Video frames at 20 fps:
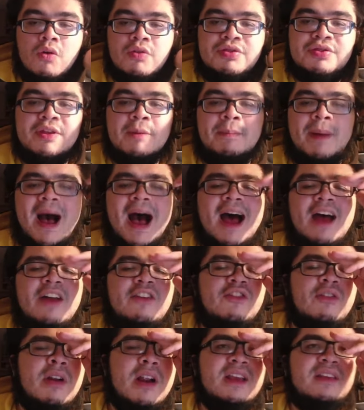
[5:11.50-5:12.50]
the
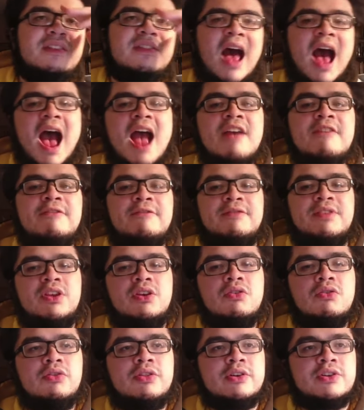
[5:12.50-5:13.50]
Padres, I
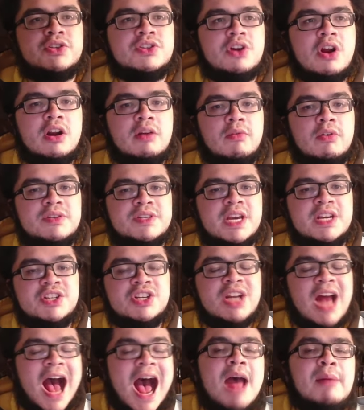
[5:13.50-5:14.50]
feel, their starting
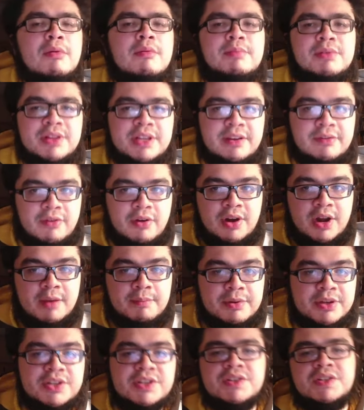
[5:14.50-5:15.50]
rotation, I'm a believer in
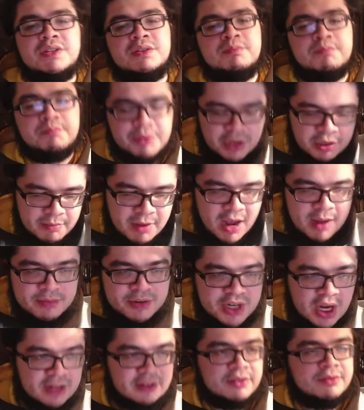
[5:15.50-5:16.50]
it, but just putting my
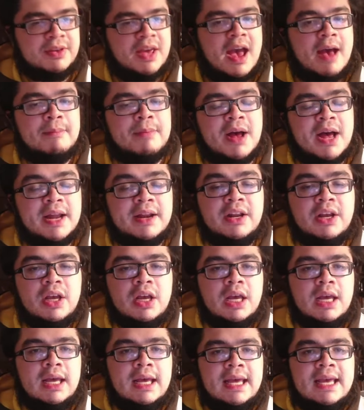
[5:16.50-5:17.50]
objective cap on,
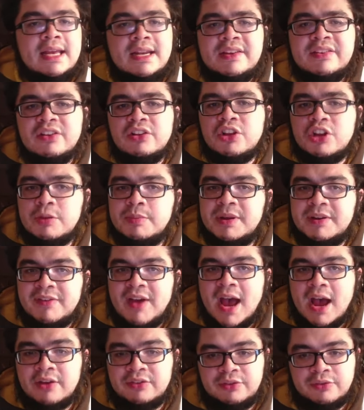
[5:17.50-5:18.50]
it is a little bit of
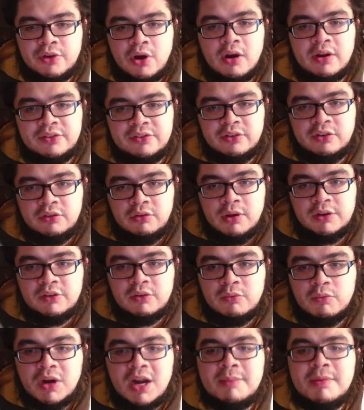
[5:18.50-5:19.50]
a house of cards
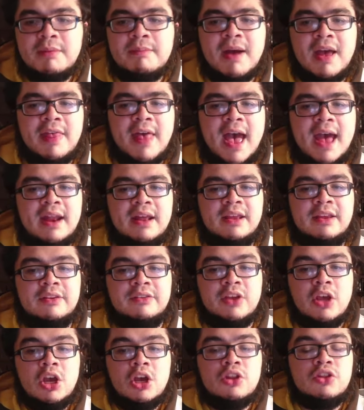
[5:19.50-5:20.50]
situation. What I mean by that is